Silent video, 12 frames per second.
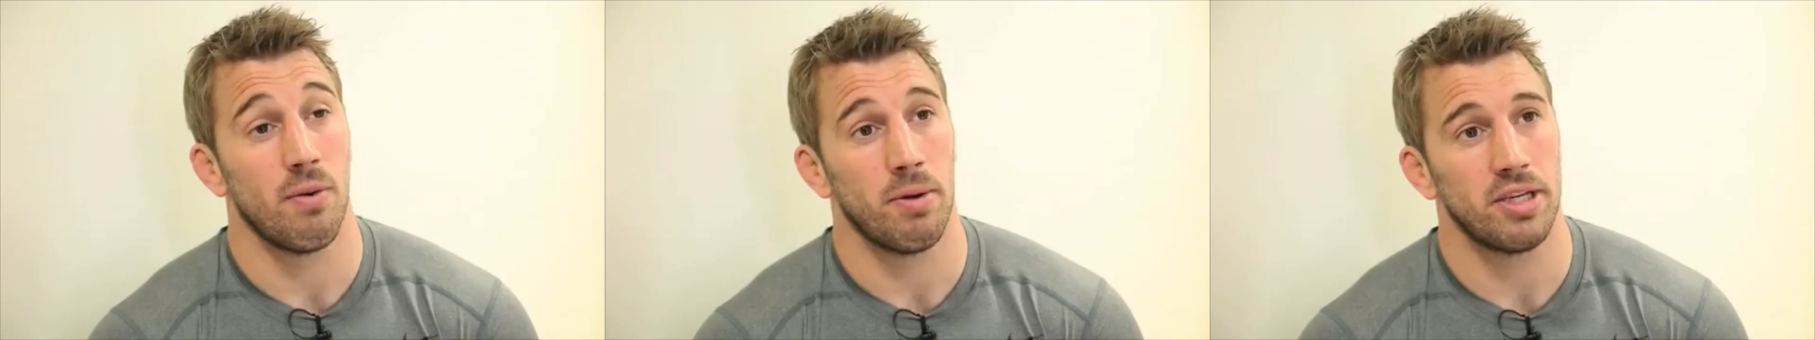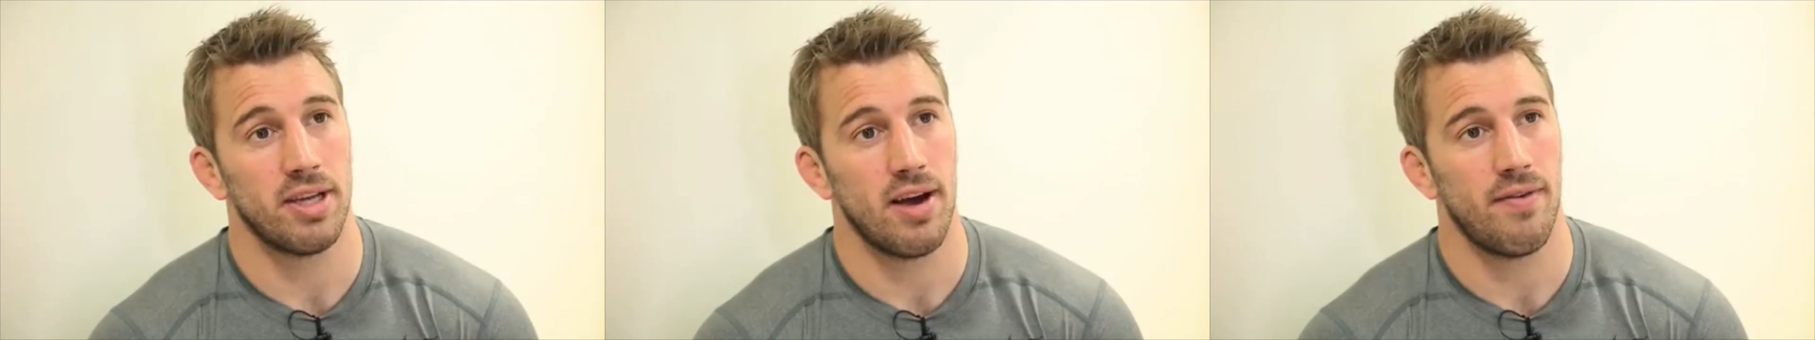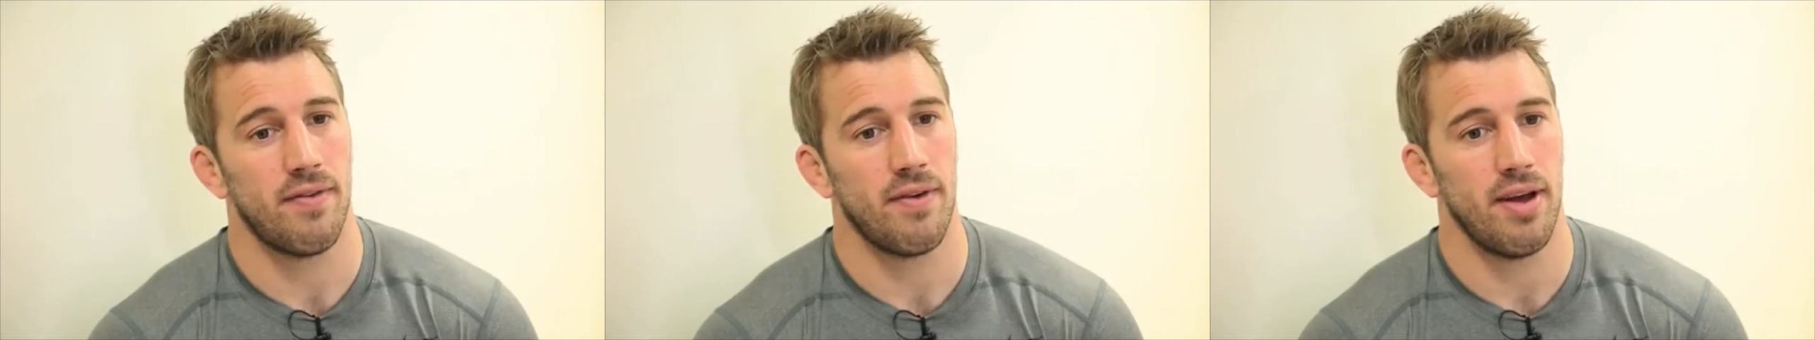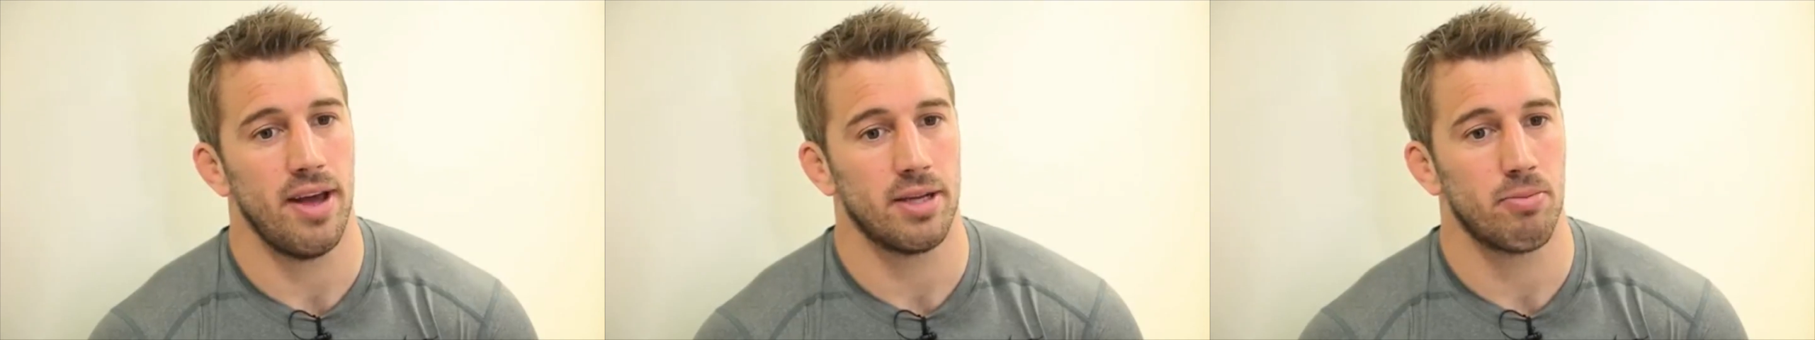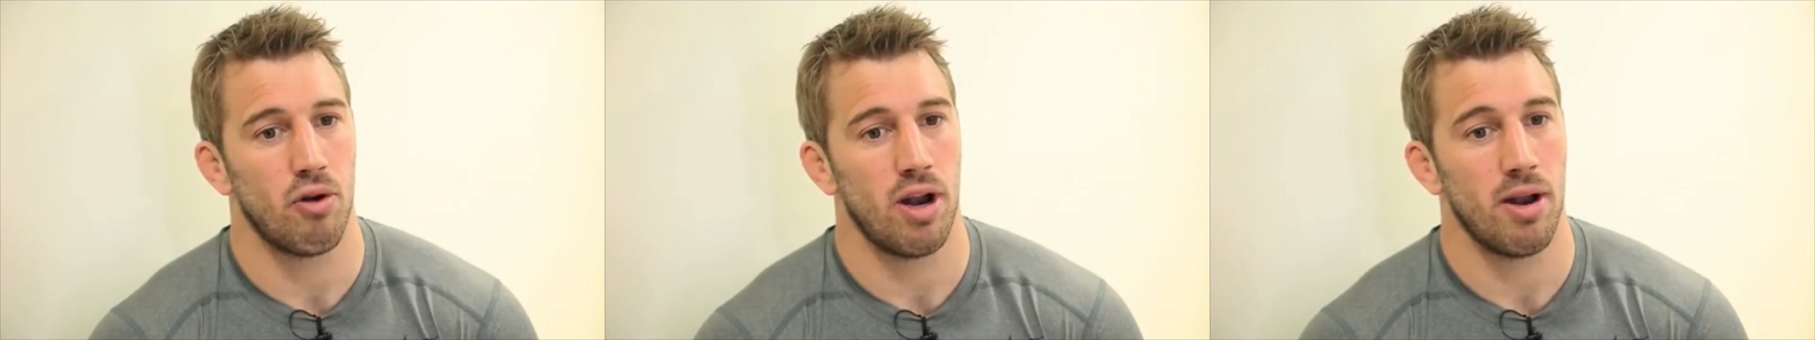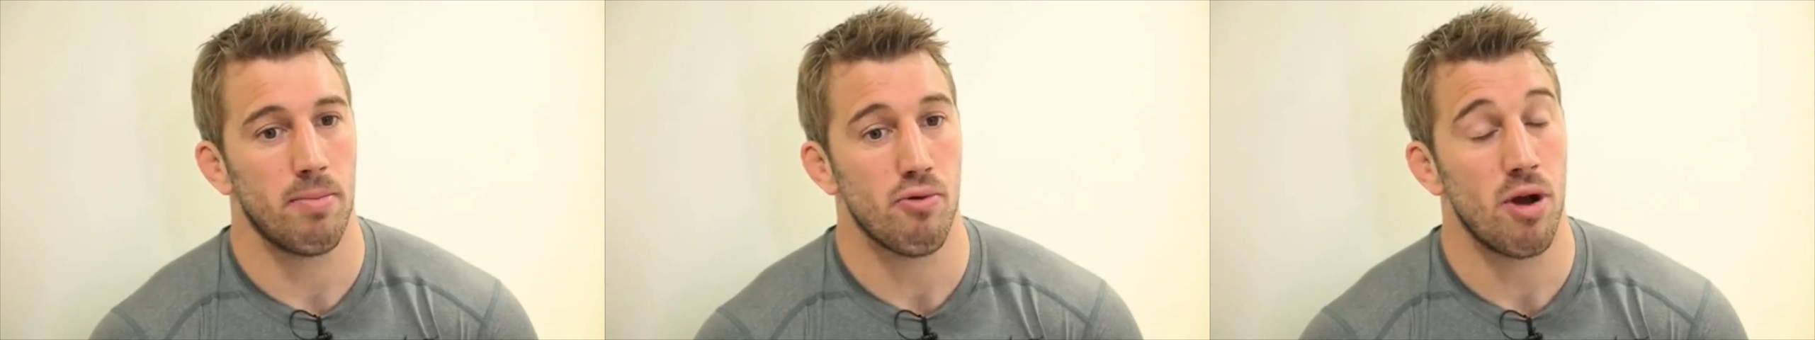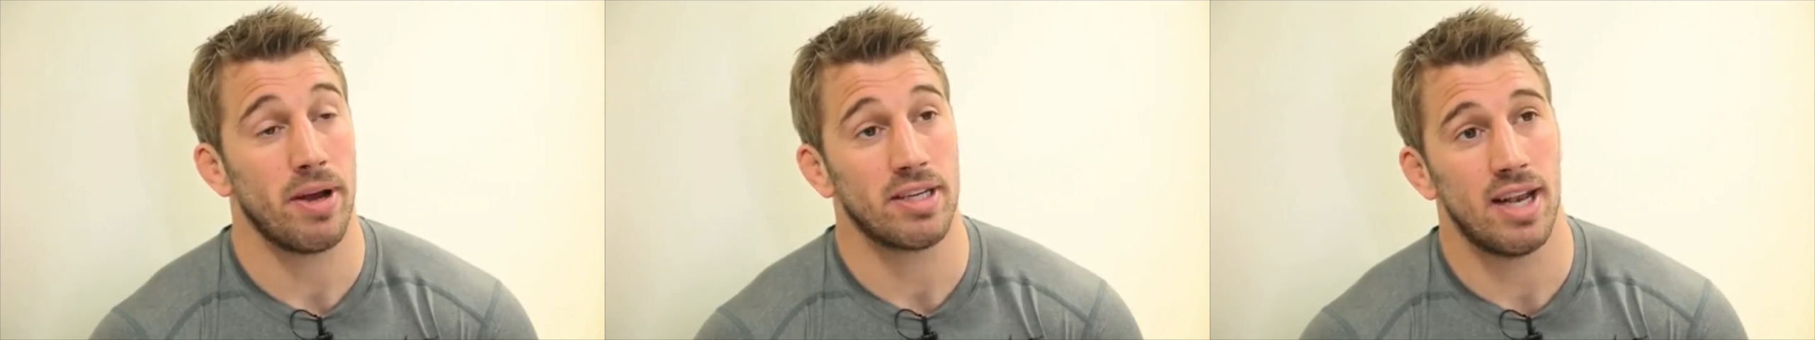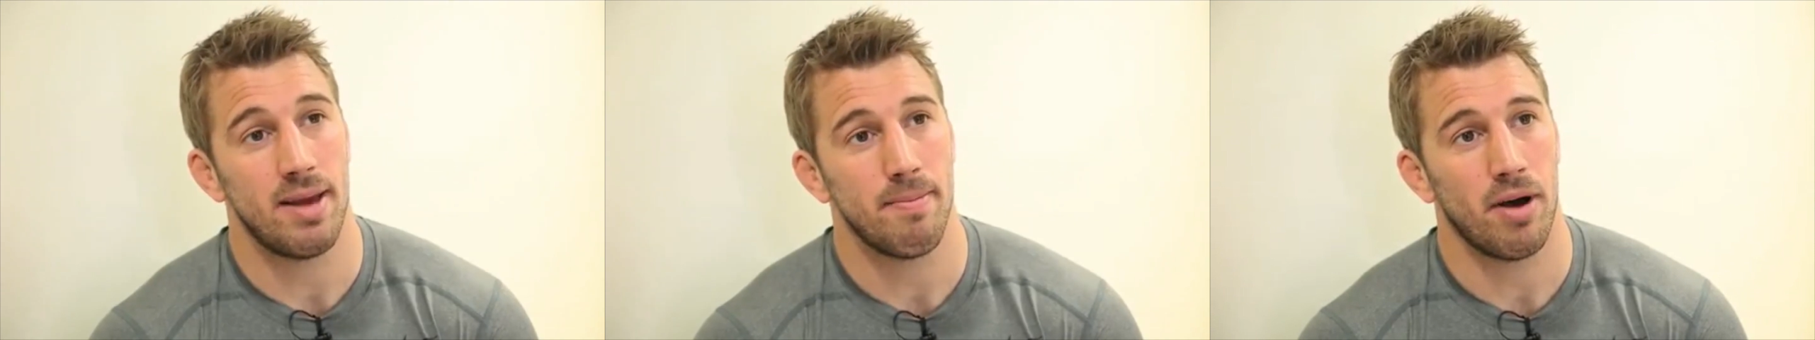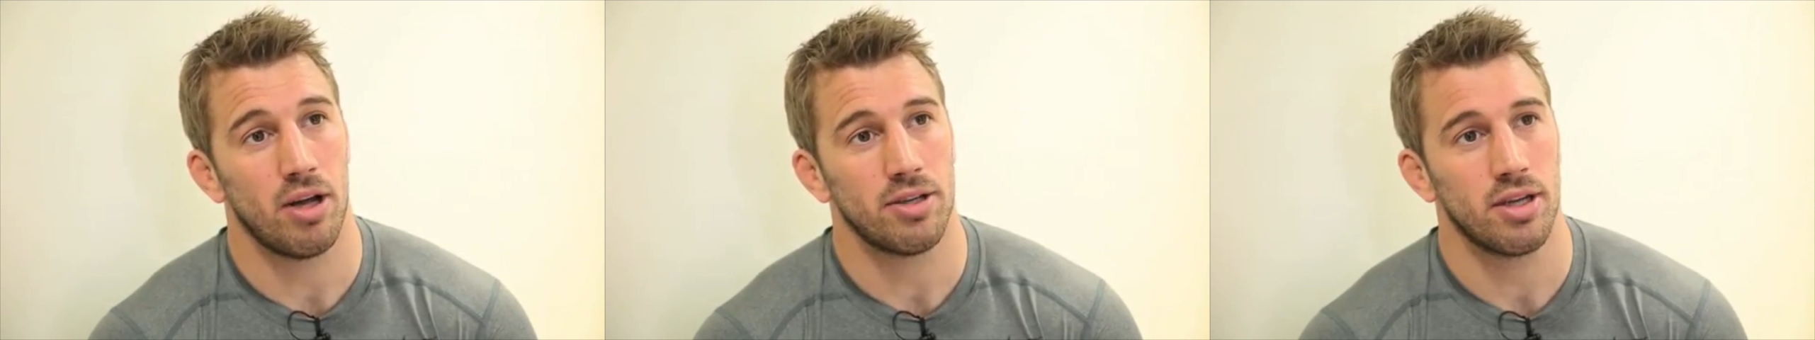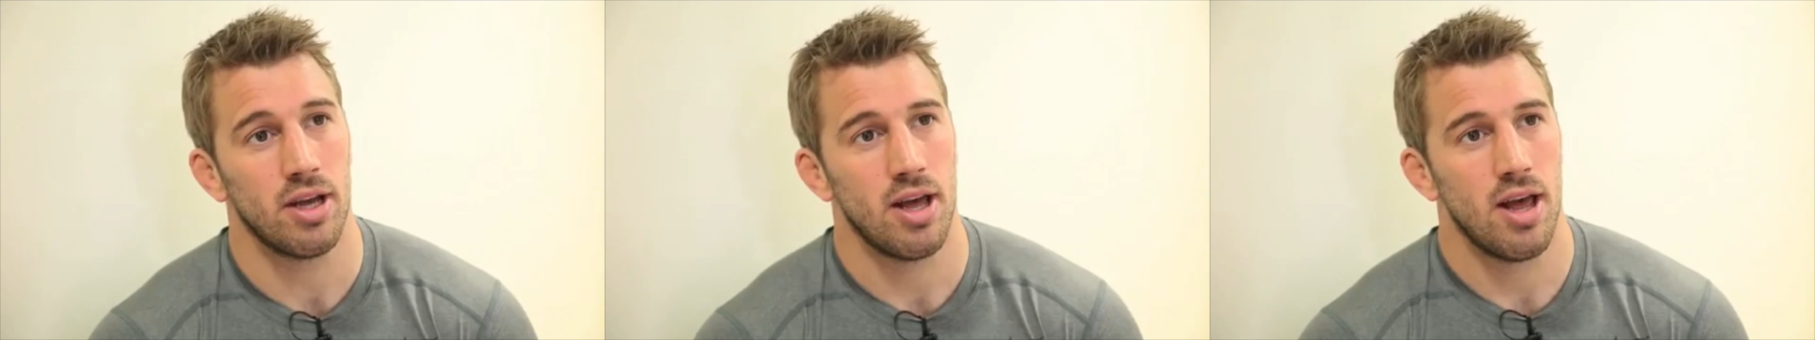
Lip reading: for myself, it's probably the Pro Max Lean Bars.